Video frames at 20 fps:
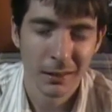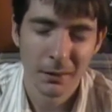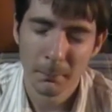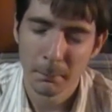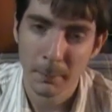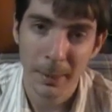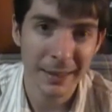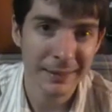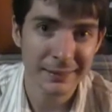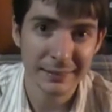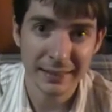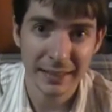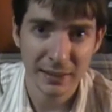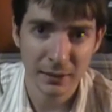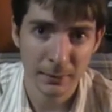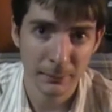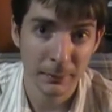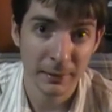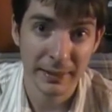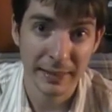My scale,
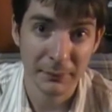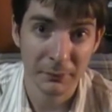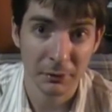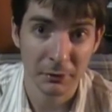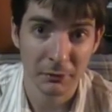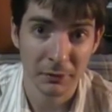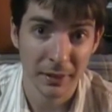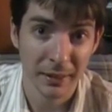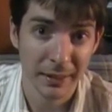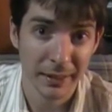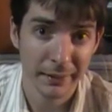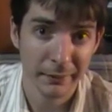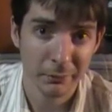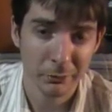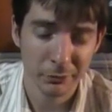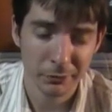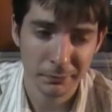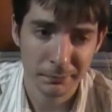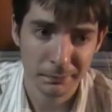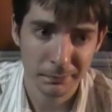I'm going to give it a
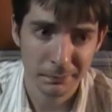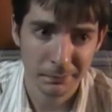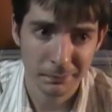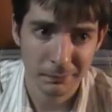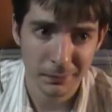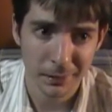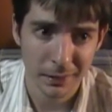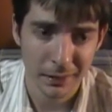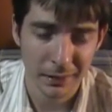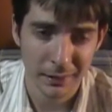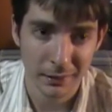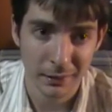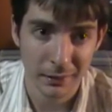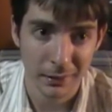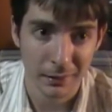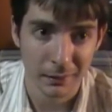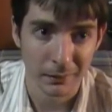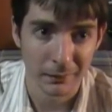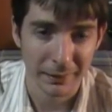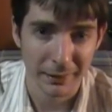5.
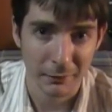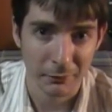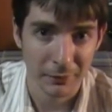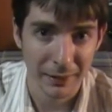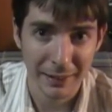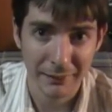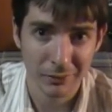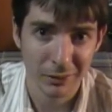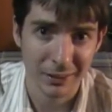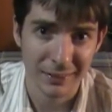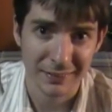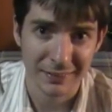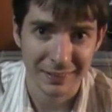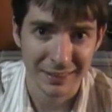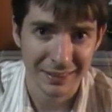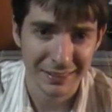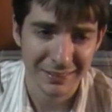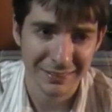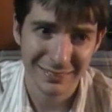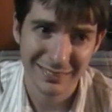Like a 5 or a
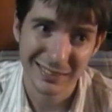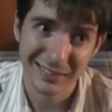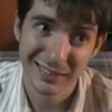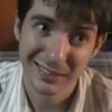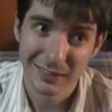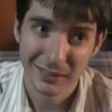6.